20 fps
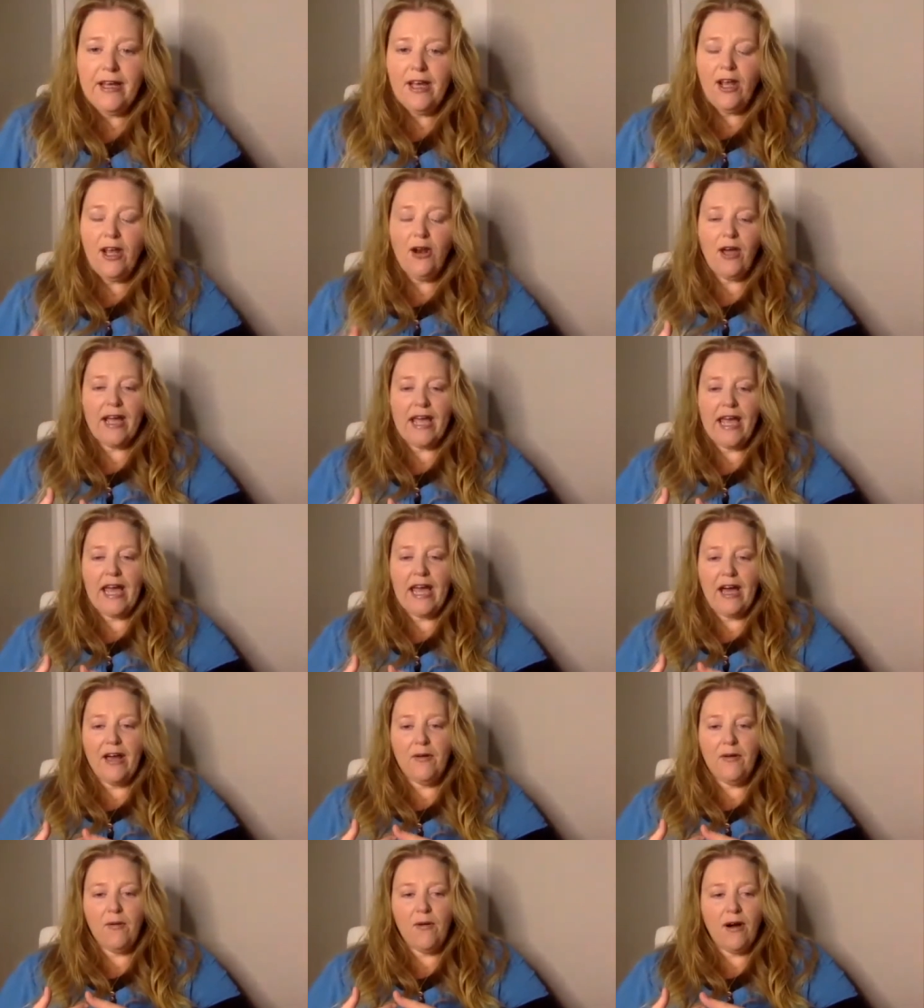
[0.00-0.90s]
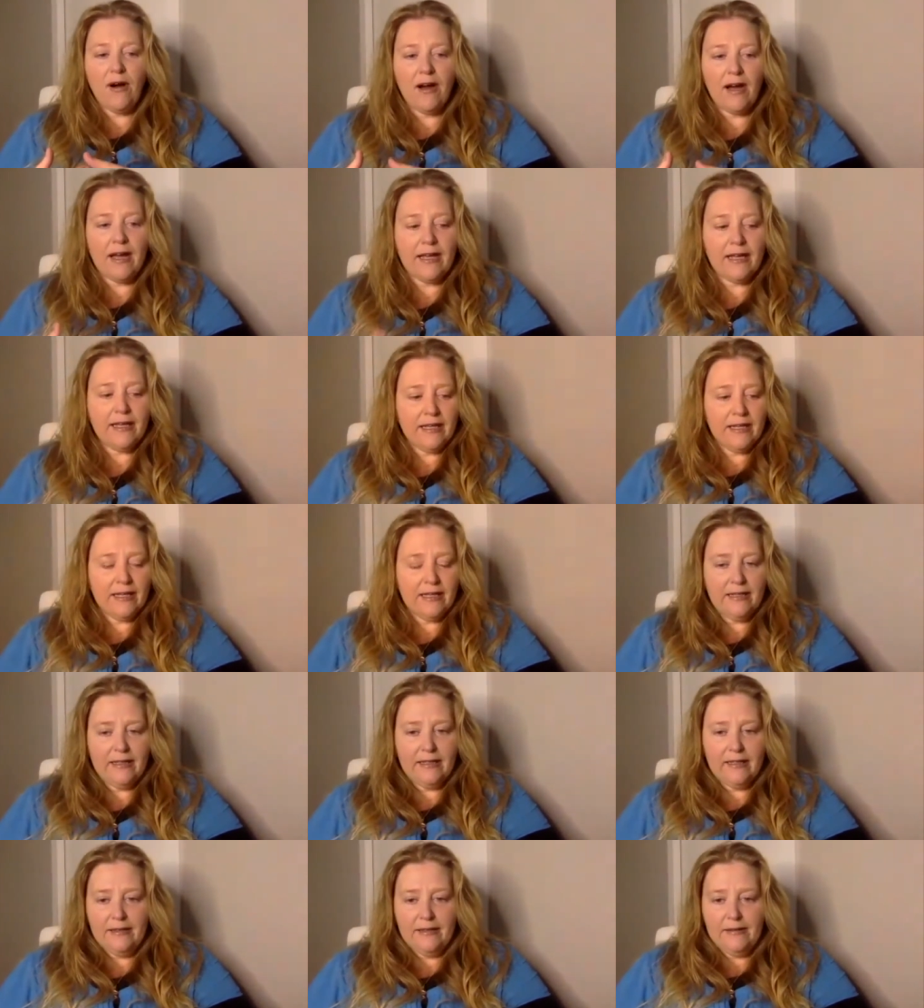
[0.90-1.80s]
Like, how do I
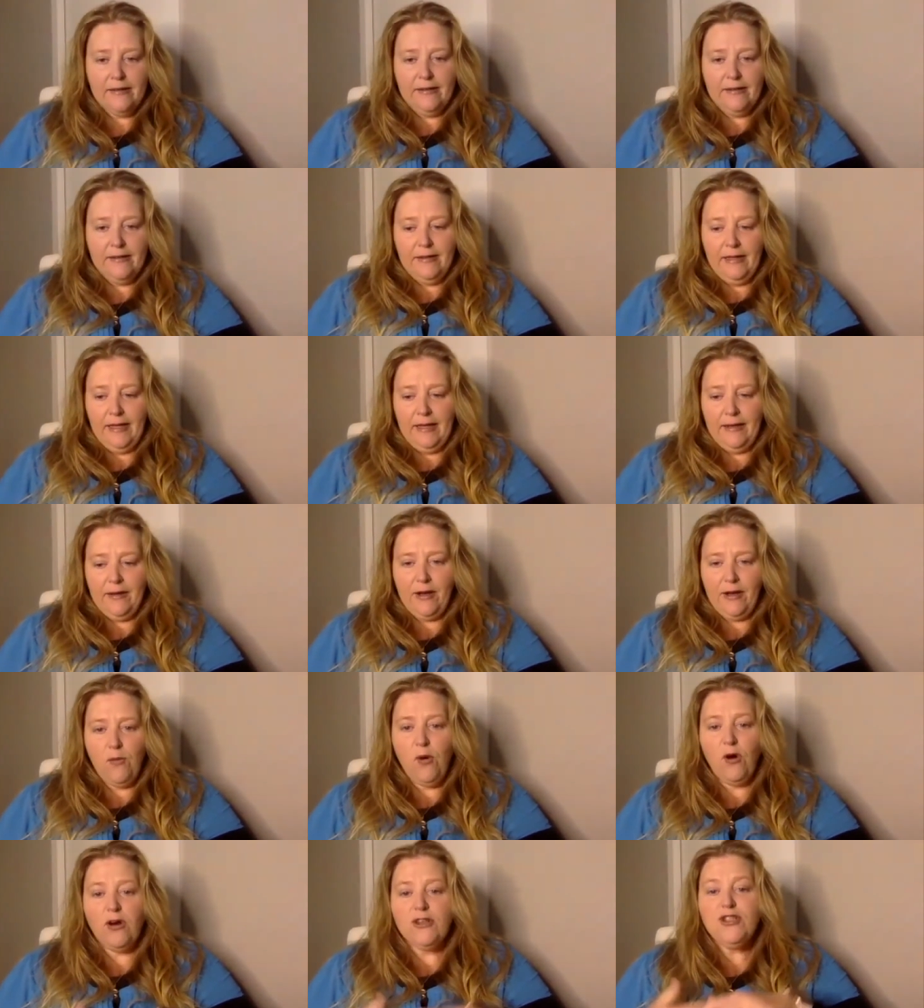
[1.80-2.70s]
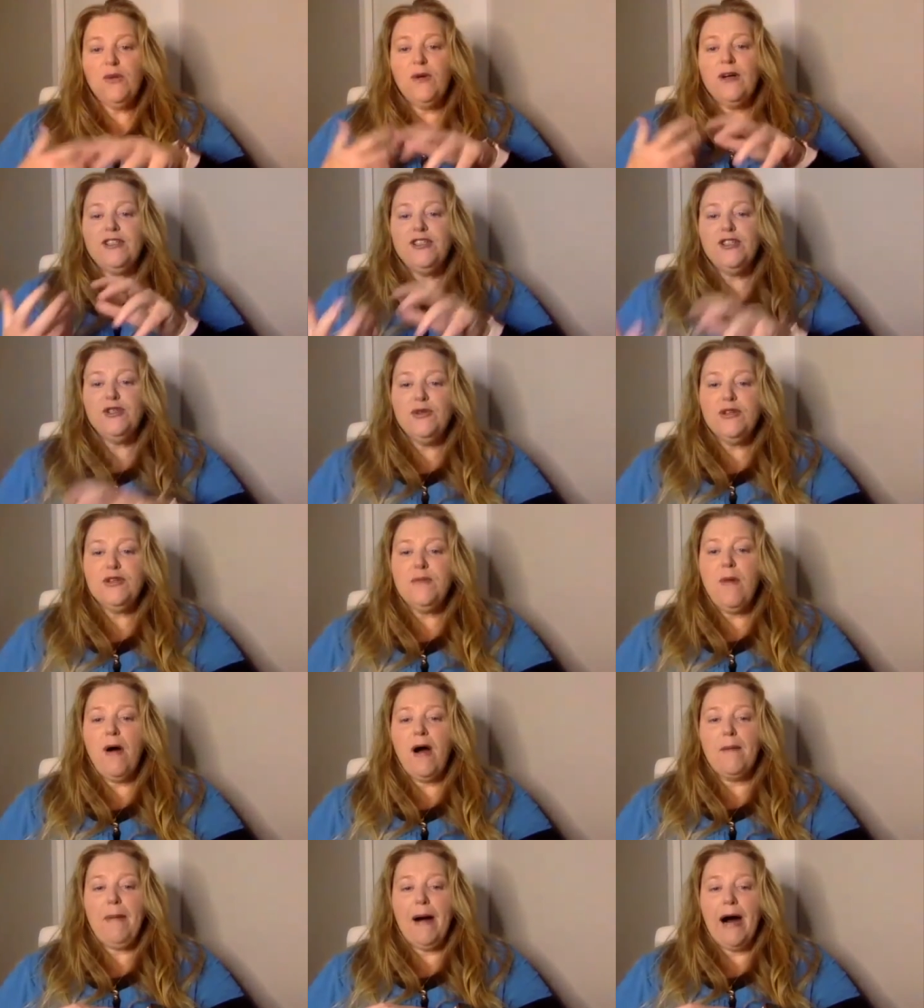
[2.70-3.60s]
you know, what do I do with
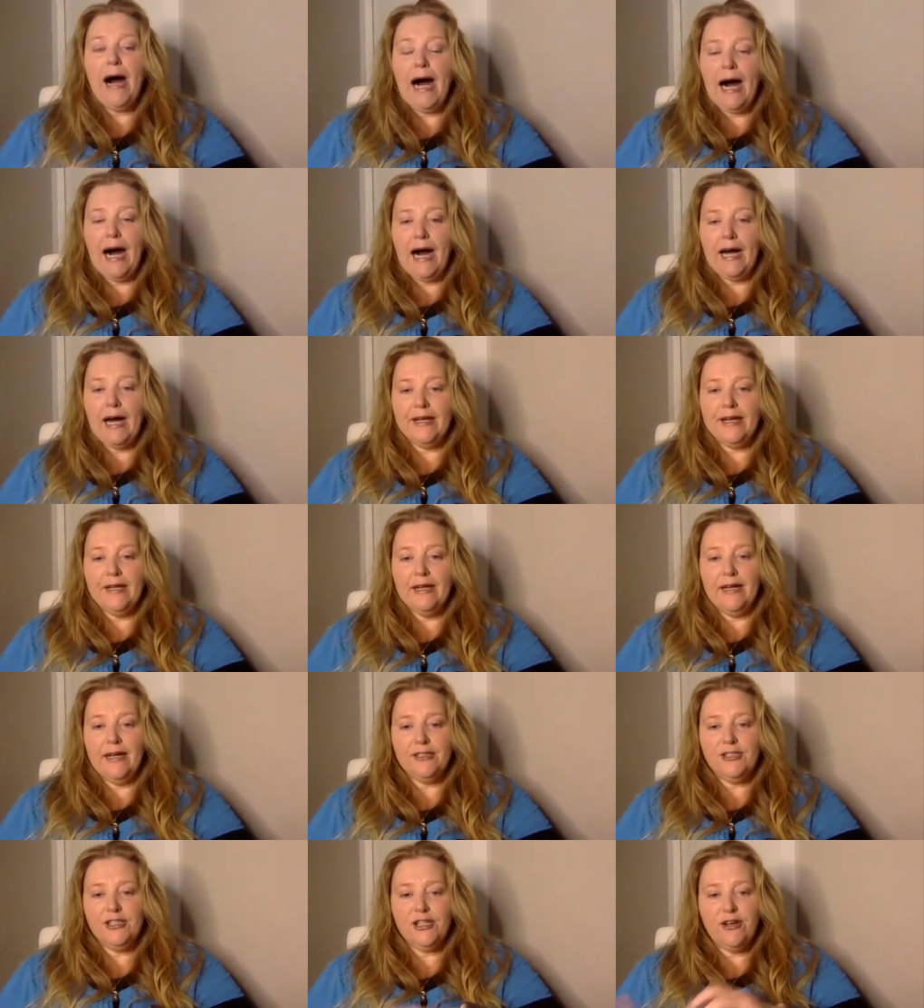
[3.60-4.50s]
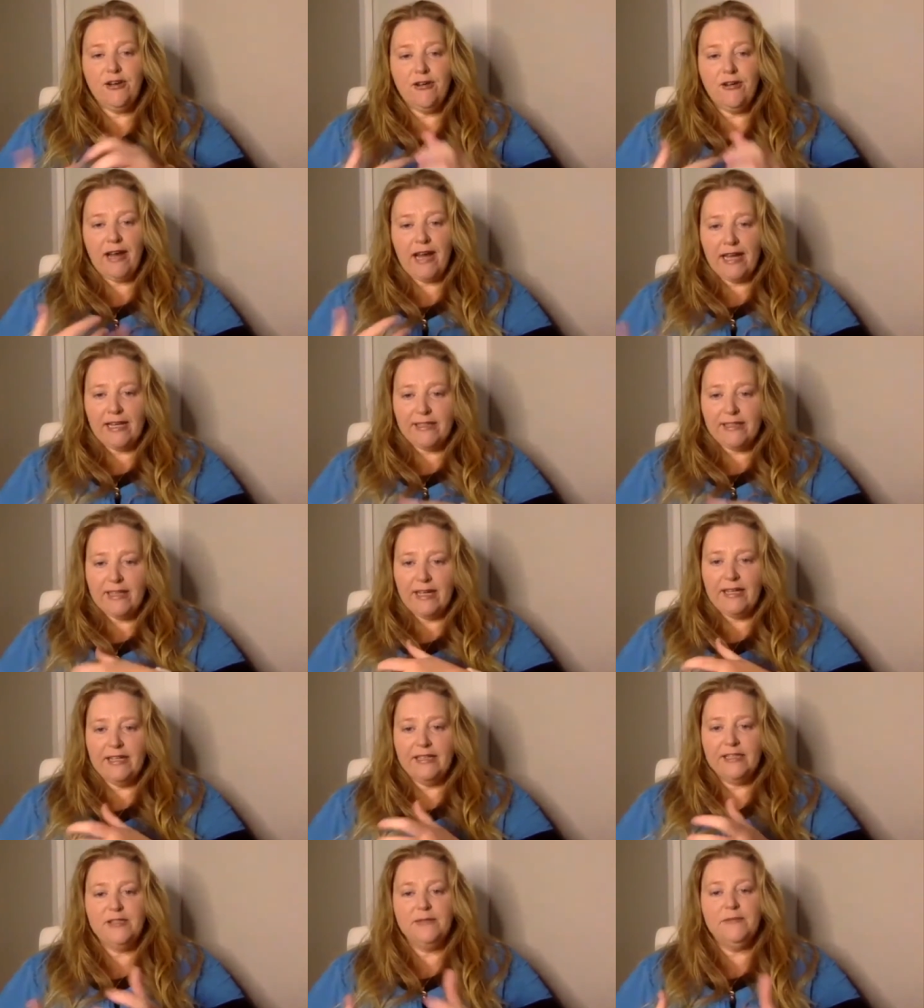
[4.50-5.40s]
my partner to create that
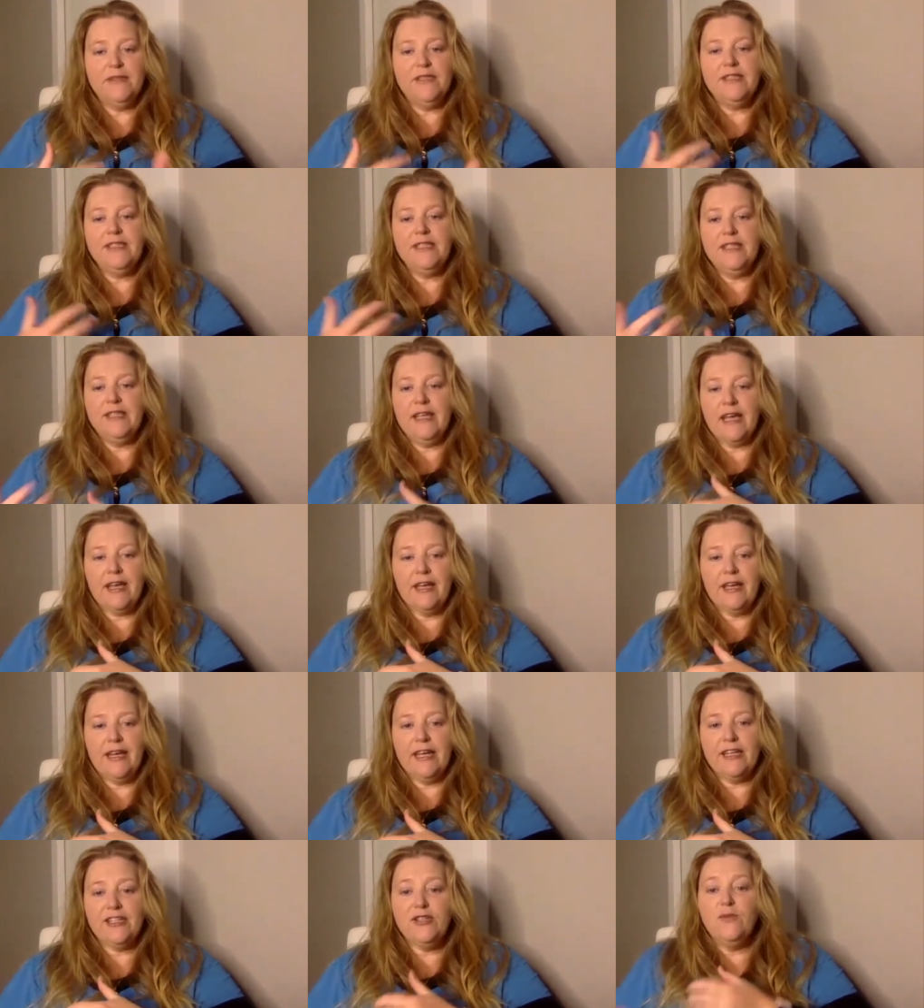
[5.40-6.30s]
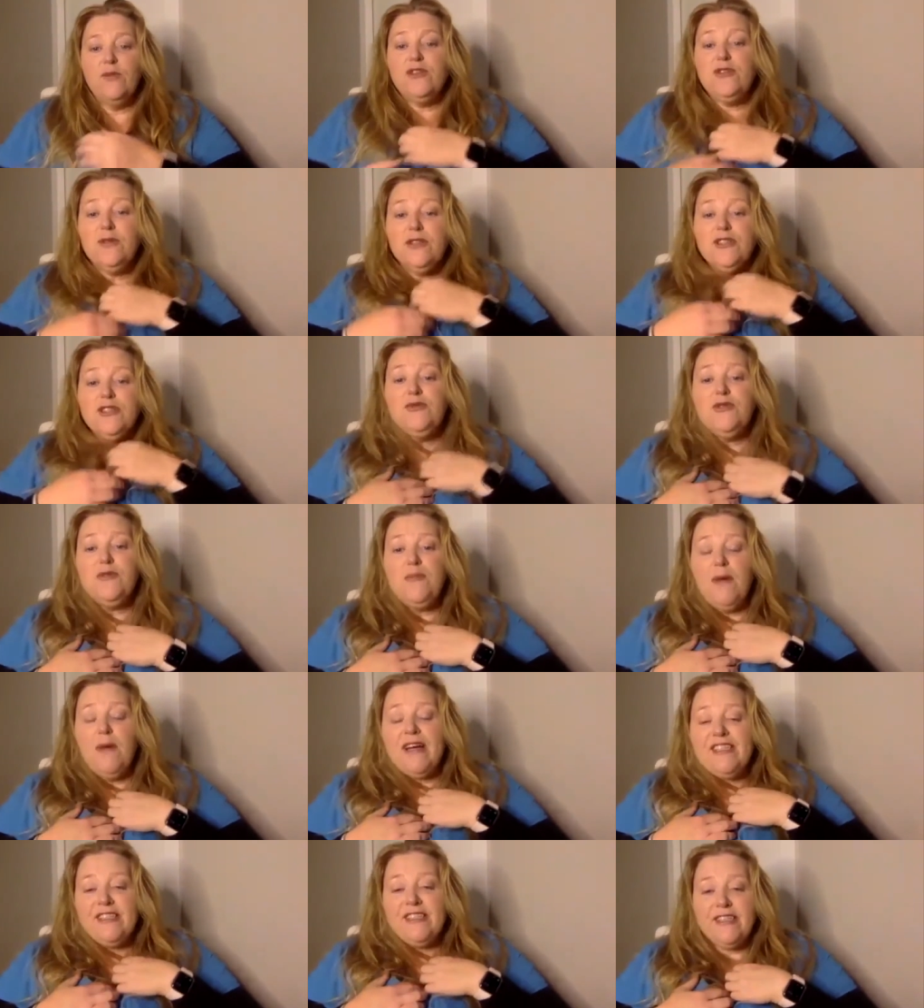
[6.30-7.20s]
intimacy, that connection? What do I do with
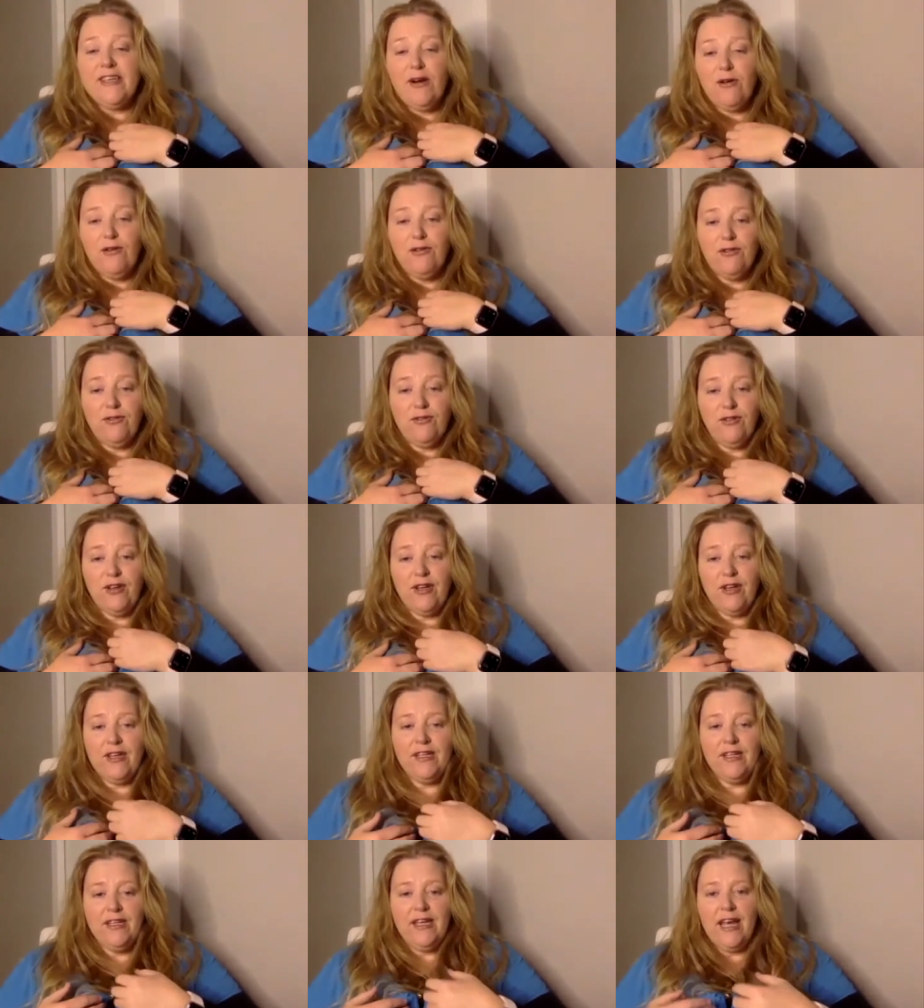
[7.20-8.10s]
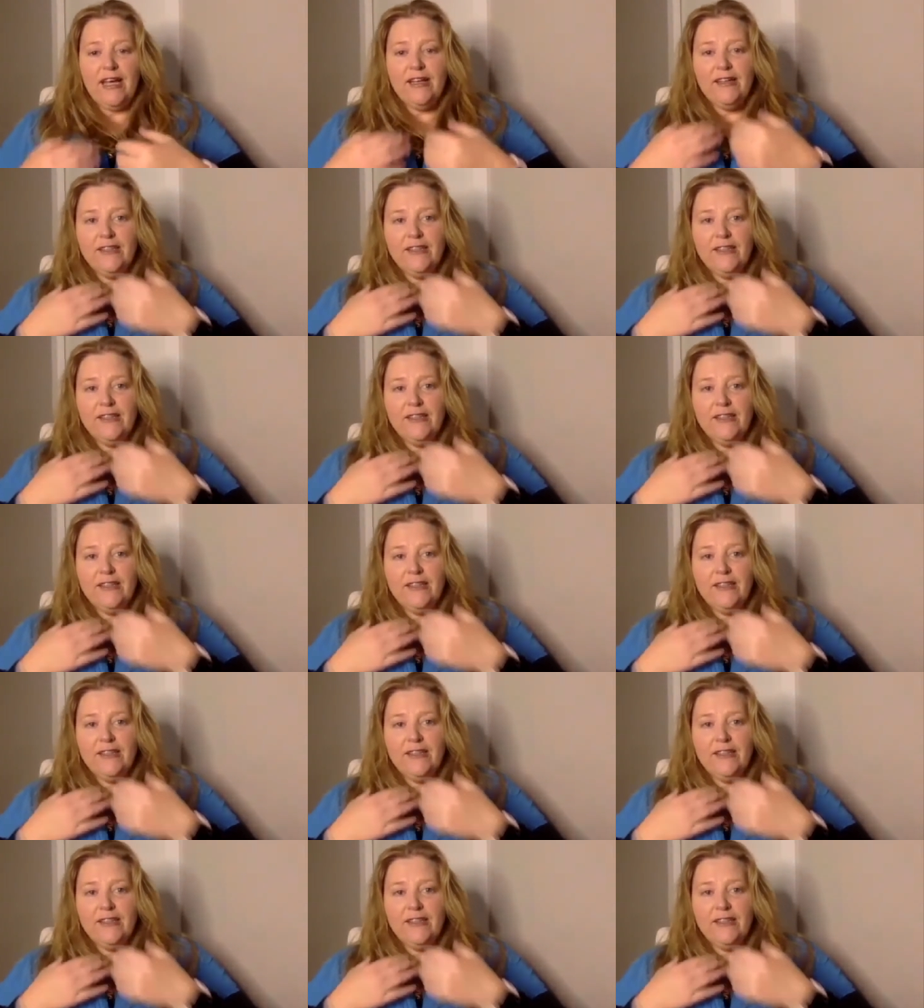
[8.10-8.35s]
myself? And,